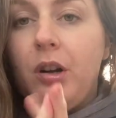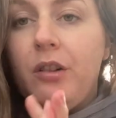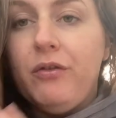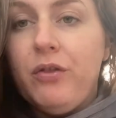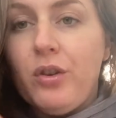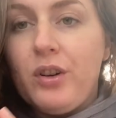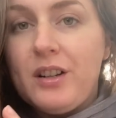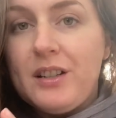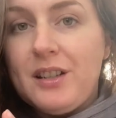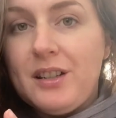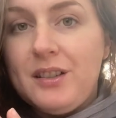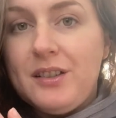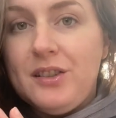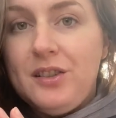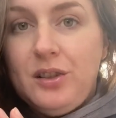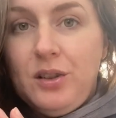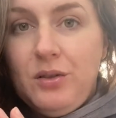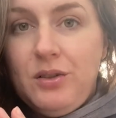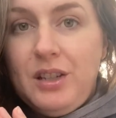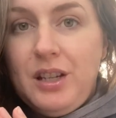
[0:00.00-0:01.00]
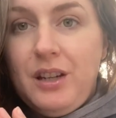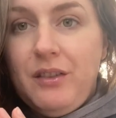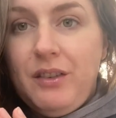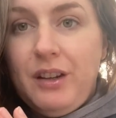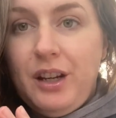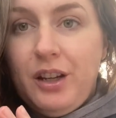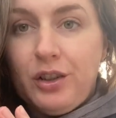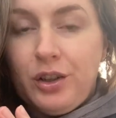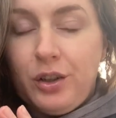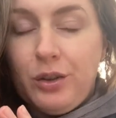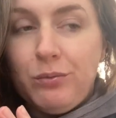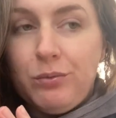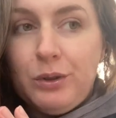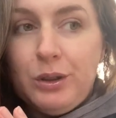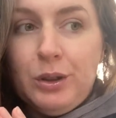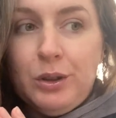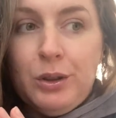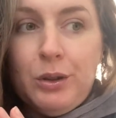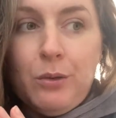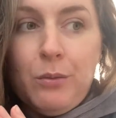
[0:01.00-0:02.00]
Florence's new TV in her
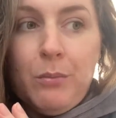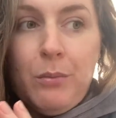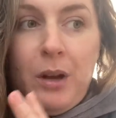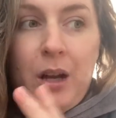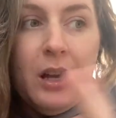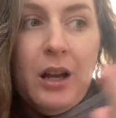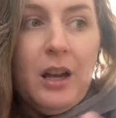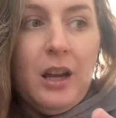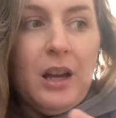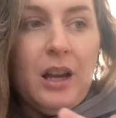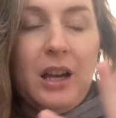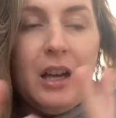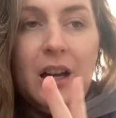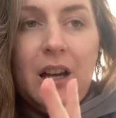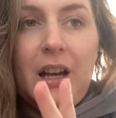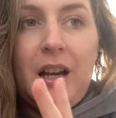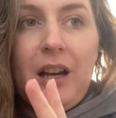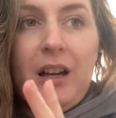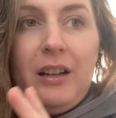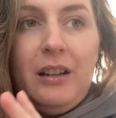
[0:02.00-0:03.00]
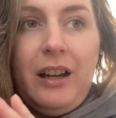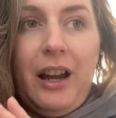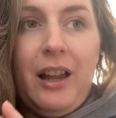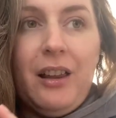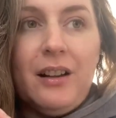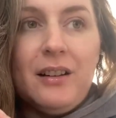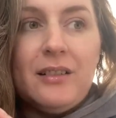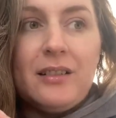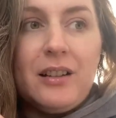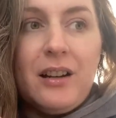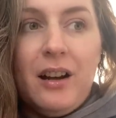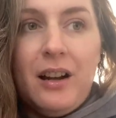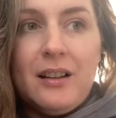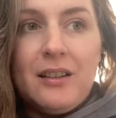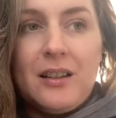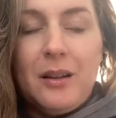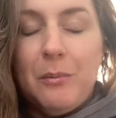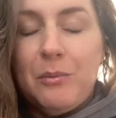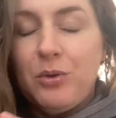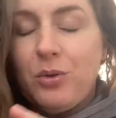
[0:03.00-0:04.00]
room. Alex got
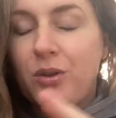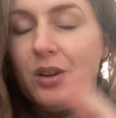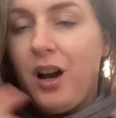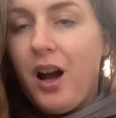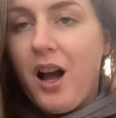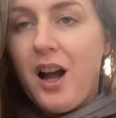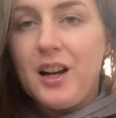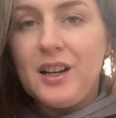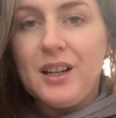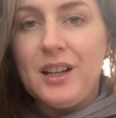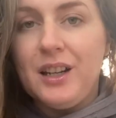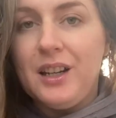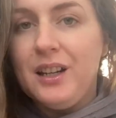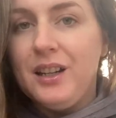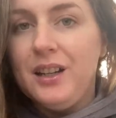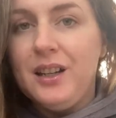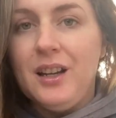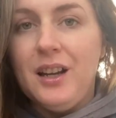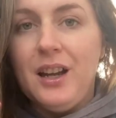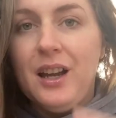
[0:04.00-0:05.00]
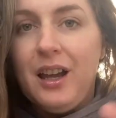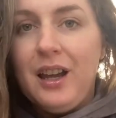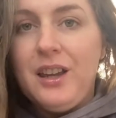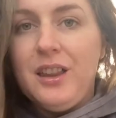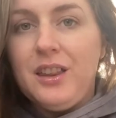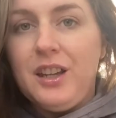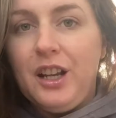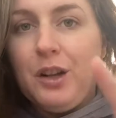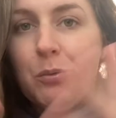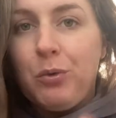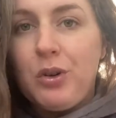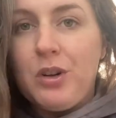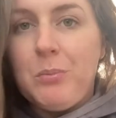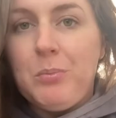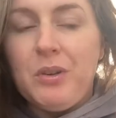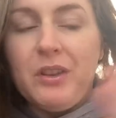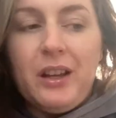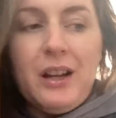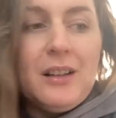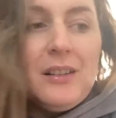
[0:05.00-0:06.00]
some sort of hockey thing. We're gonna
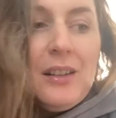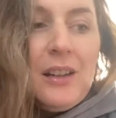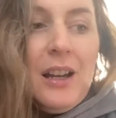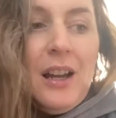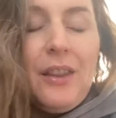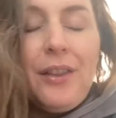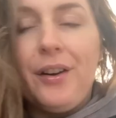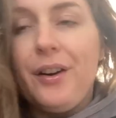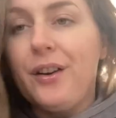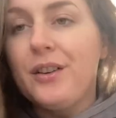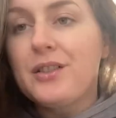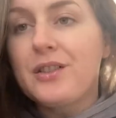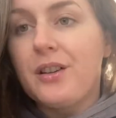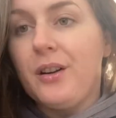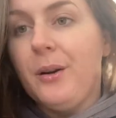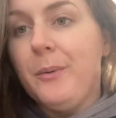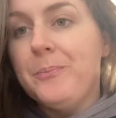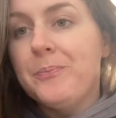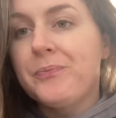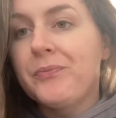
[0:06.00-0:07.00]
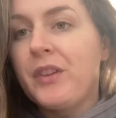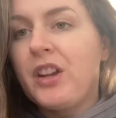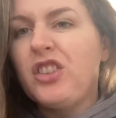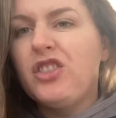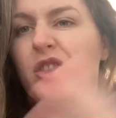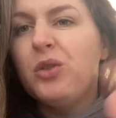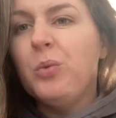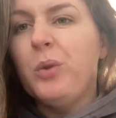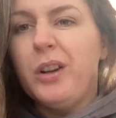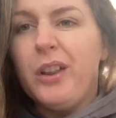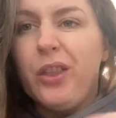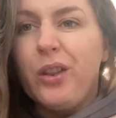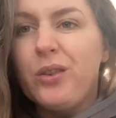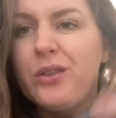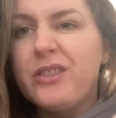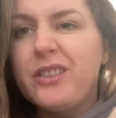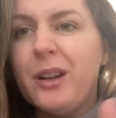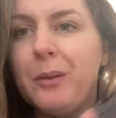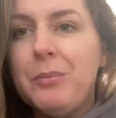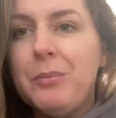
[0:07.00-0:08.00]
put that together. So it's just one of those type of